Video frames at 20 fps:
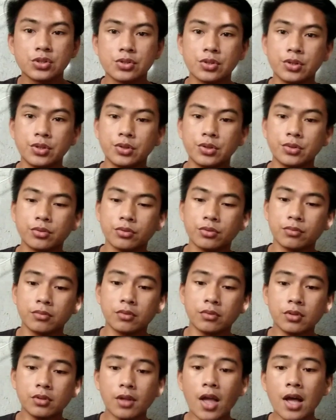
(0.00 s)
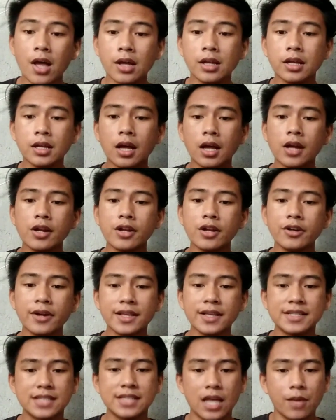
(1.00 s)
Two, another
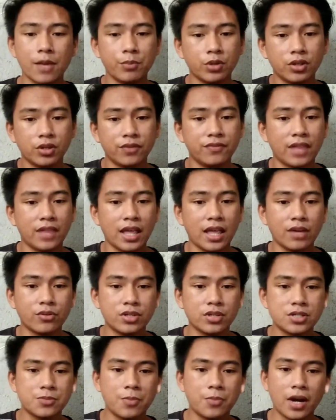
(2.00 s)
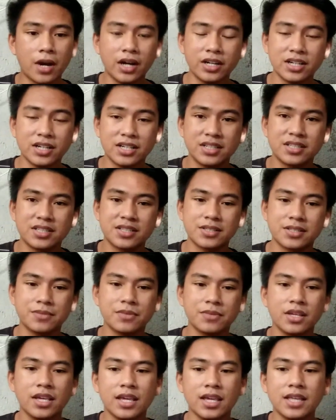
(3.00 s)
example of language barriers
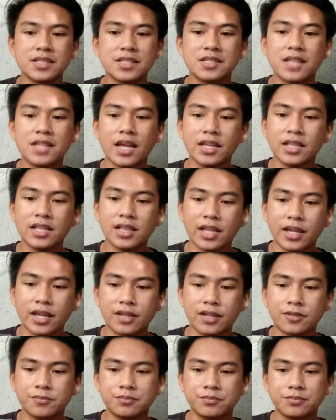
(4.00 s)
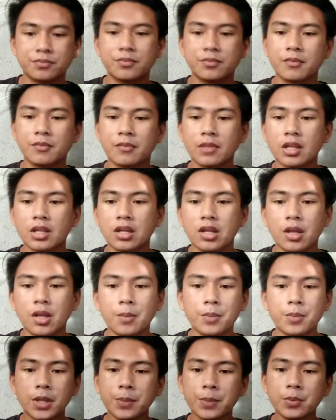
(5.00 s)
is dialect.
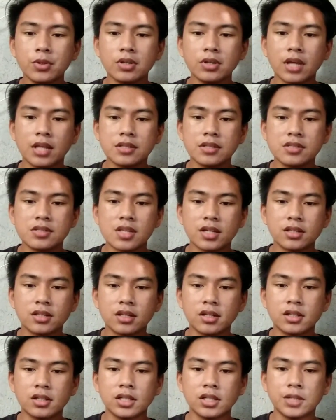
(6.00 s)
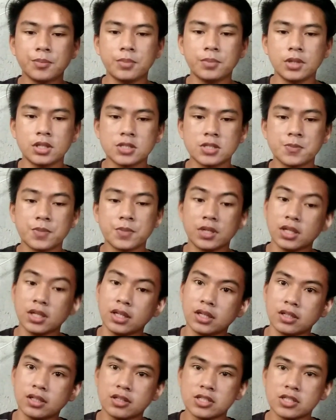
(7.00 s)
People can technically be
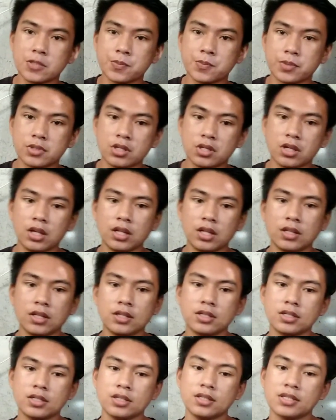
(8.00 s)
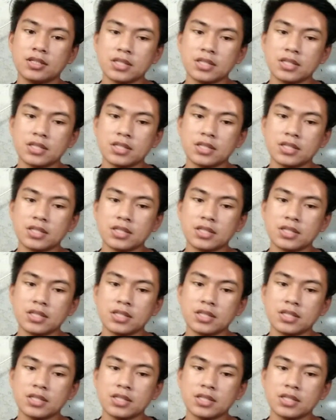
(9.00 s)
speaking in the